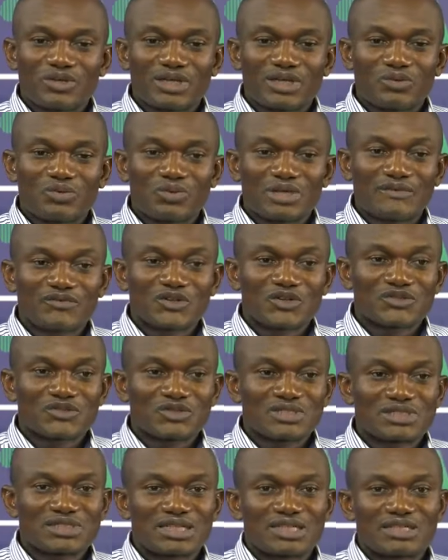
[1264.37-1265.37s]
have also
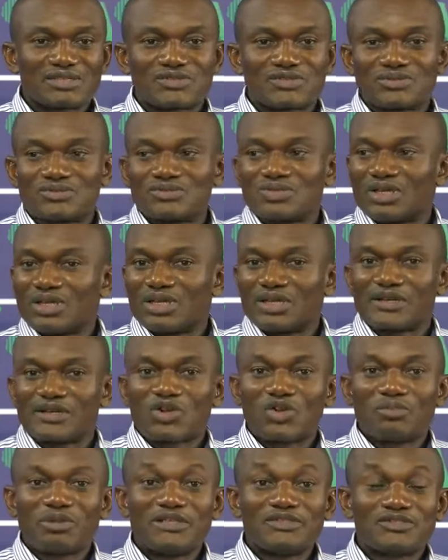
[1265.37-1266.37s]
decided to
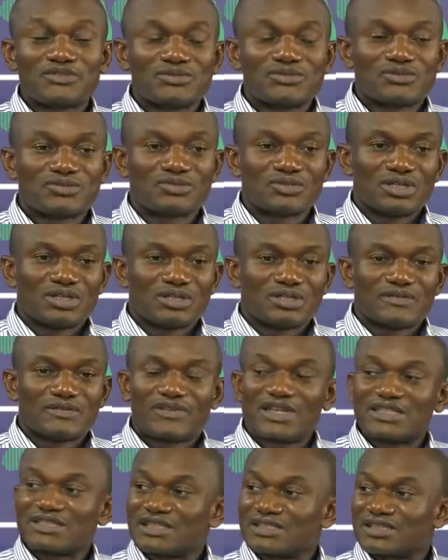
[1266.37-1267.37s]
recommend to the
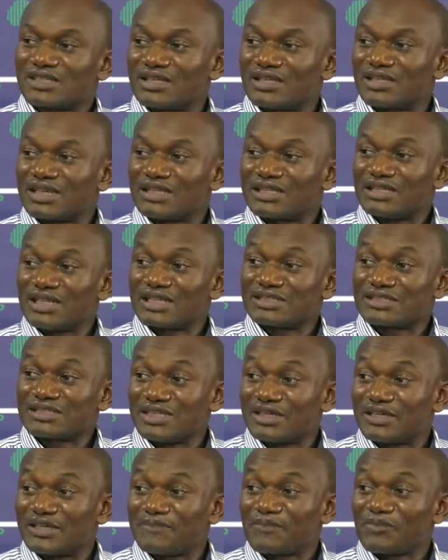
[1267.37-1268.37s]
Vice Chancellor that next
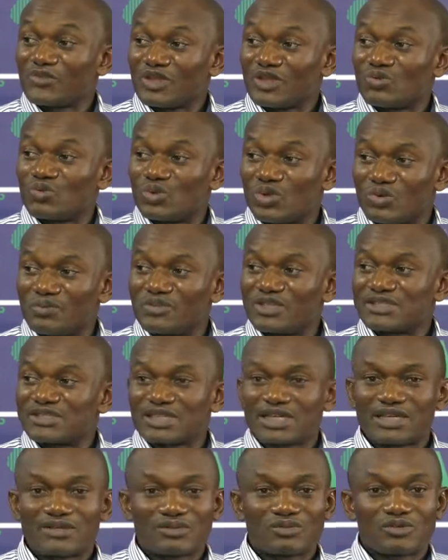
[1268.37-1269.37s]
year we hope this
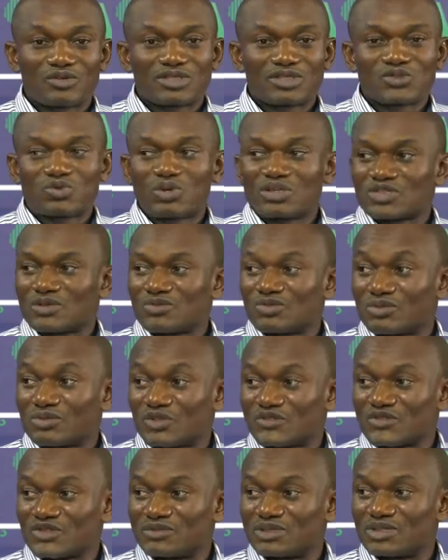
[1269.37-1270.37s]
workshop will
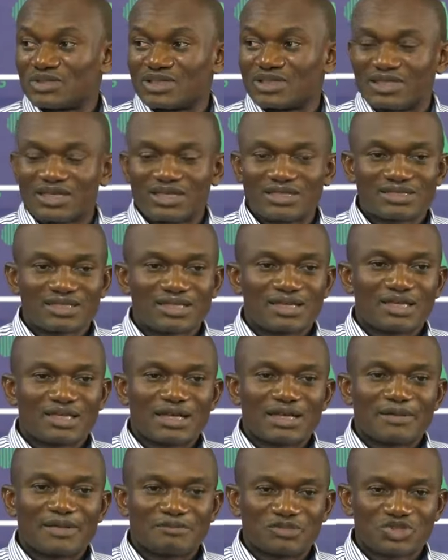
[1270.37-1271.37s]
also be organized,
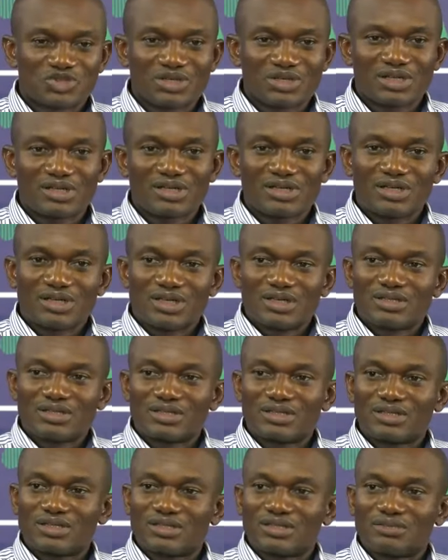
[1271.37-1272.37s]
and I'm sure
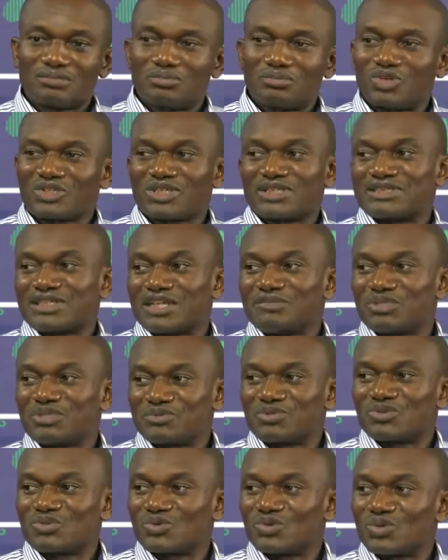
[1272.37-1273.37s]
more than 10
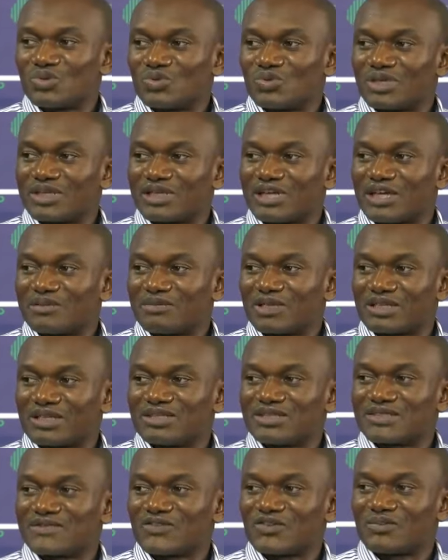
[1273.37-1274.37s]
people will come, at
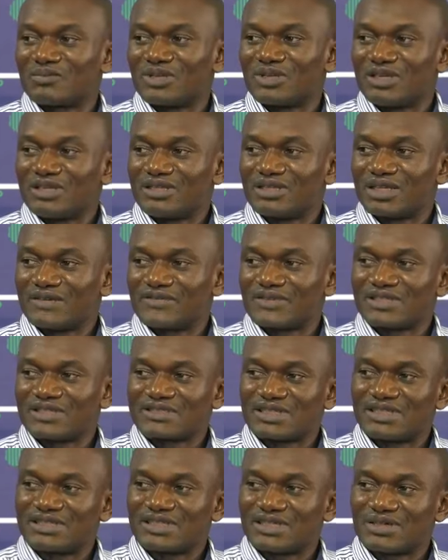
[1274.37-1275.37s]
least from the African
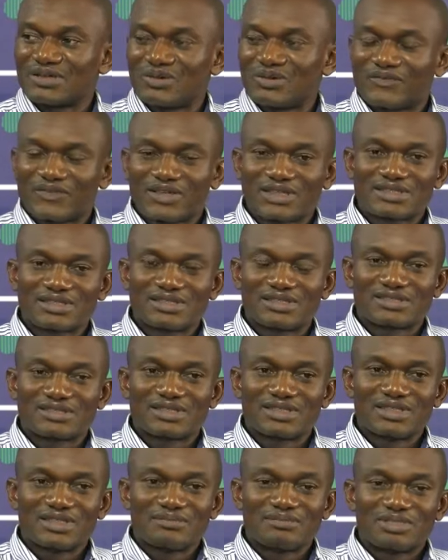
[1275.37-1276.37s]
Center of Excellence,
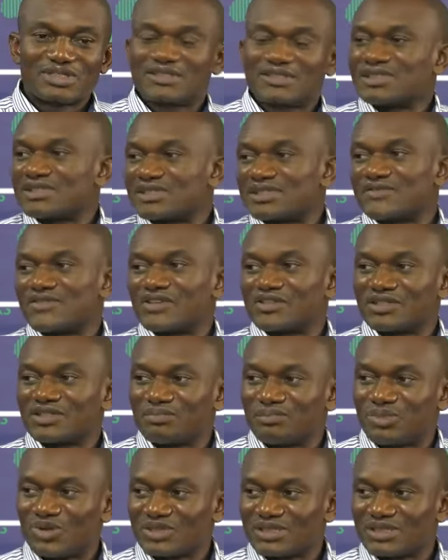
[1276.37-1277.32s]
because this is very important.